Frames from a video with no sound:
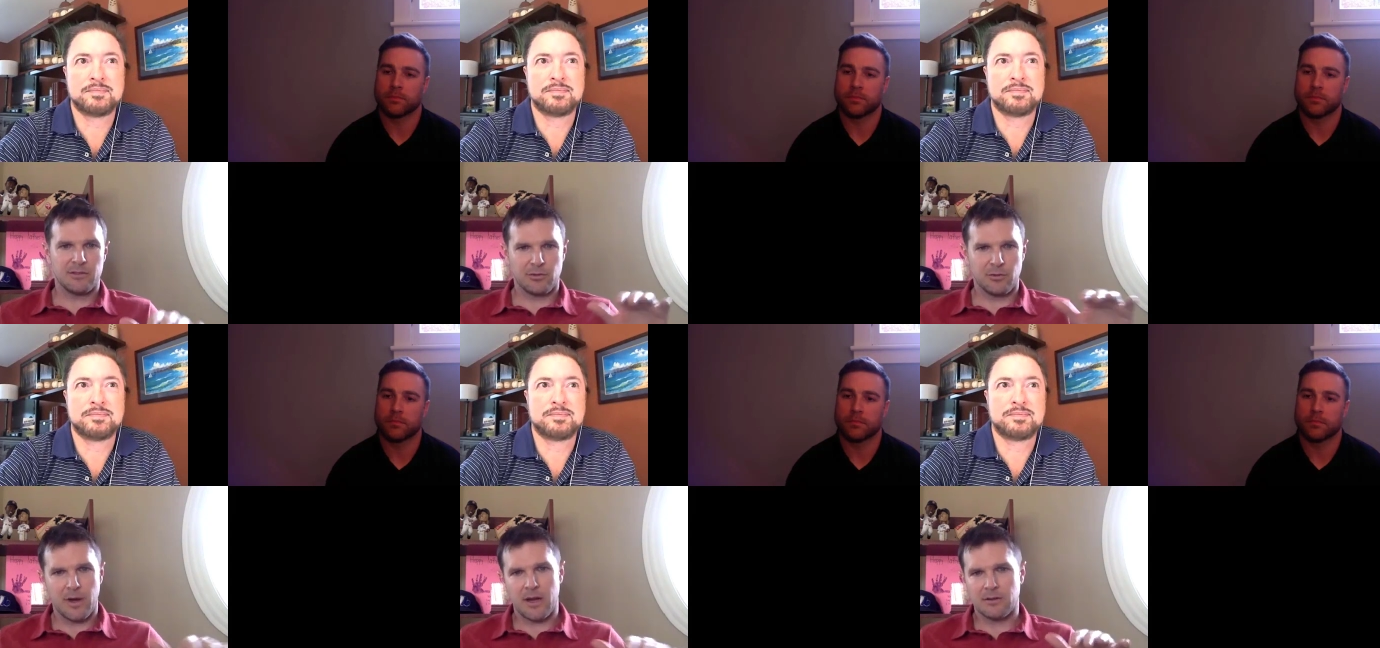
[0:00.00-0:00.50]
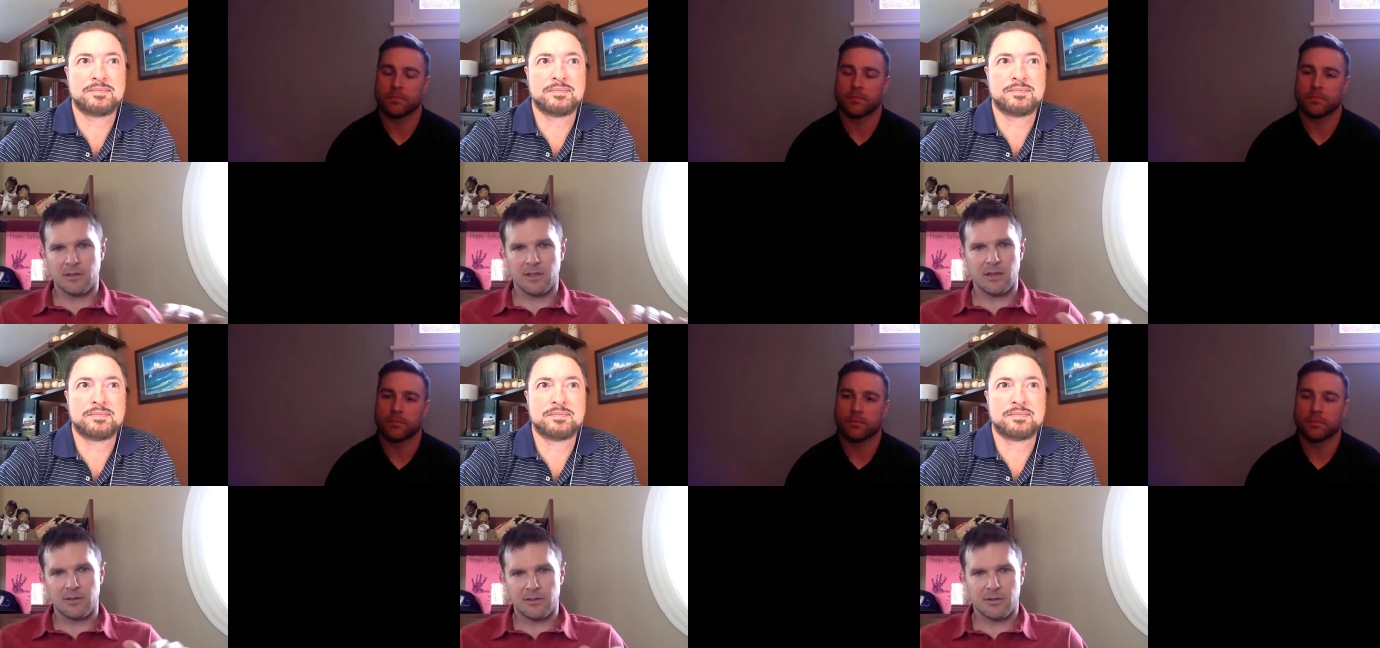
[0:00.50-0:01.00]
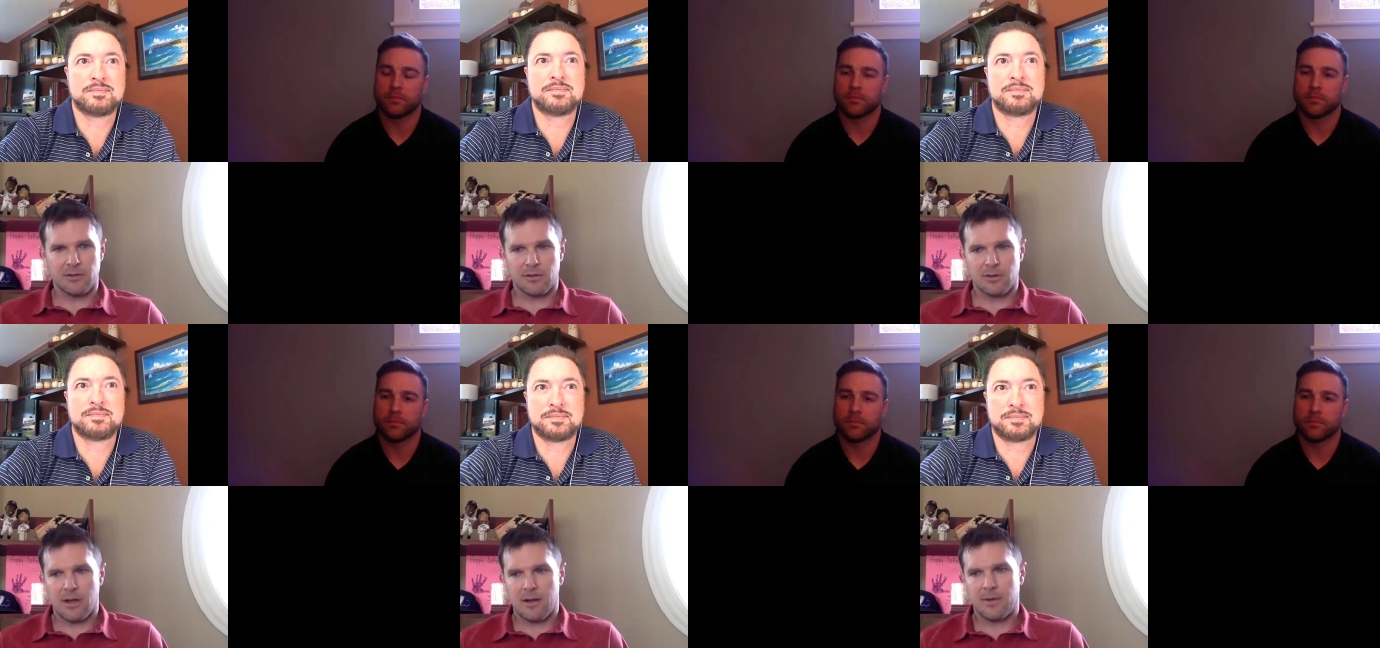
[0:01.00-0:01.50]
Speaker 1: so no minor leaguers
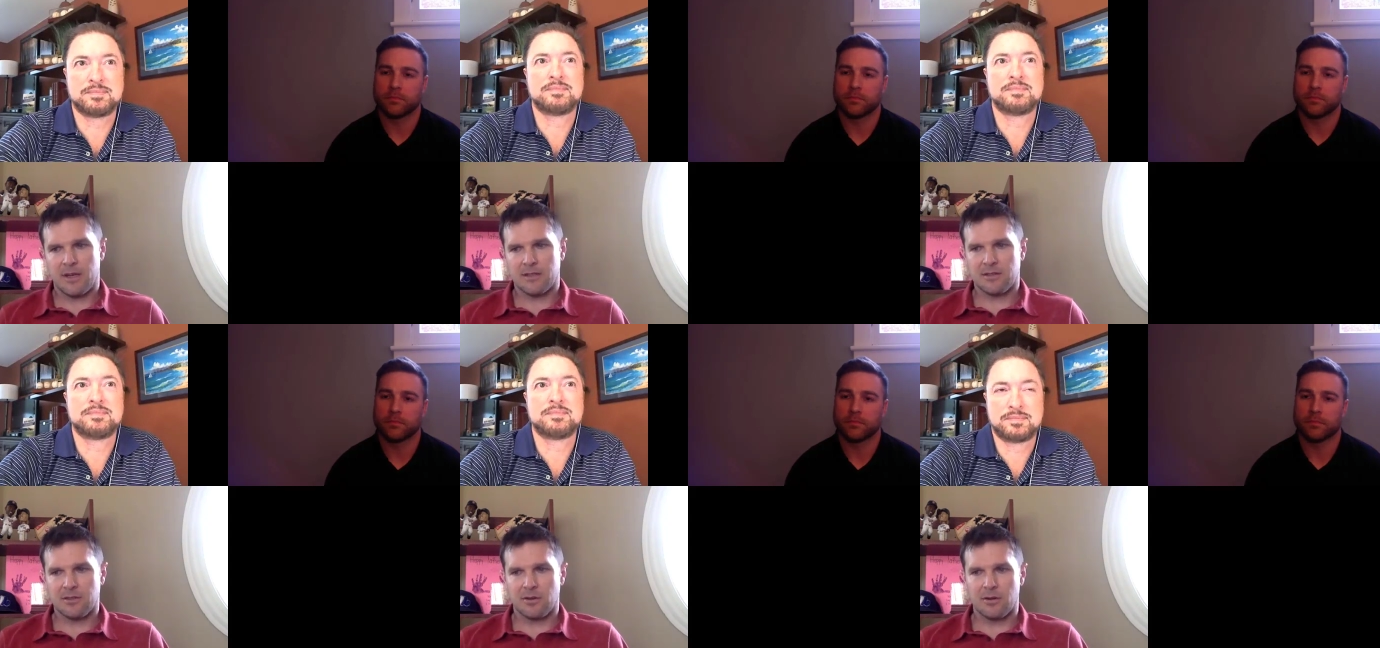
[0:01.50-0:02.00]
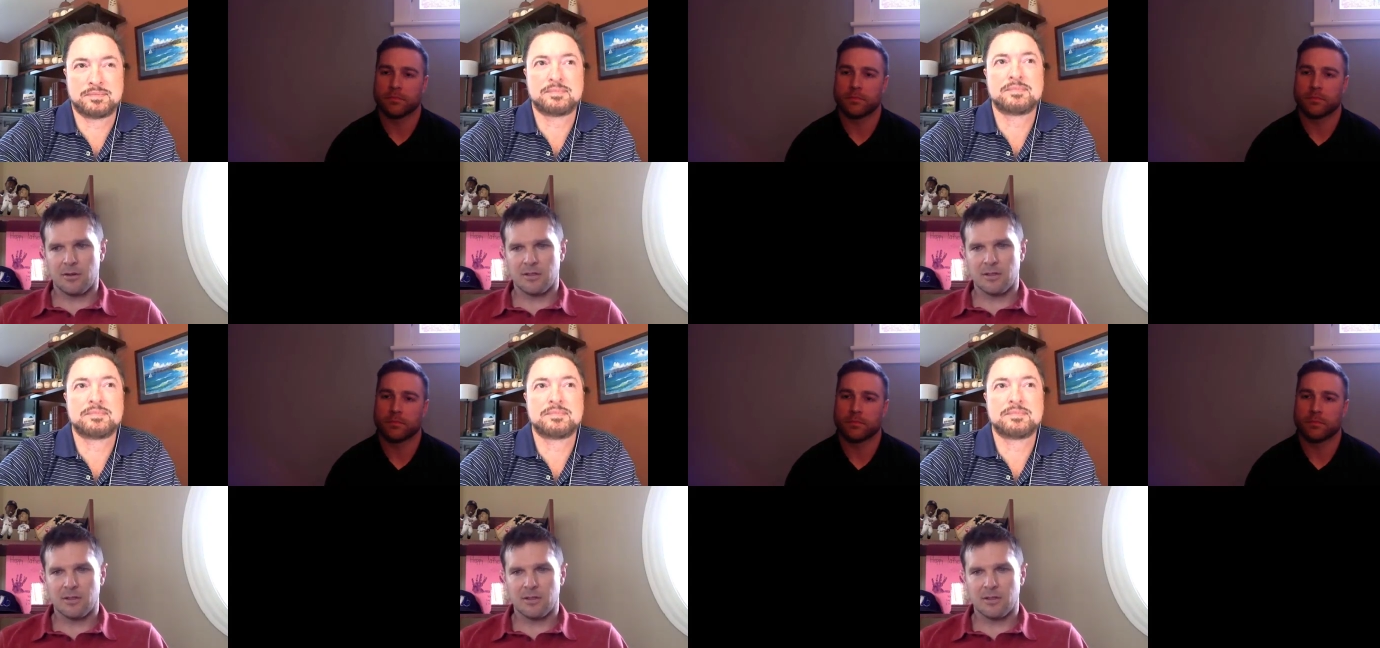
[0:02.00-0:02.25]
or combine stars.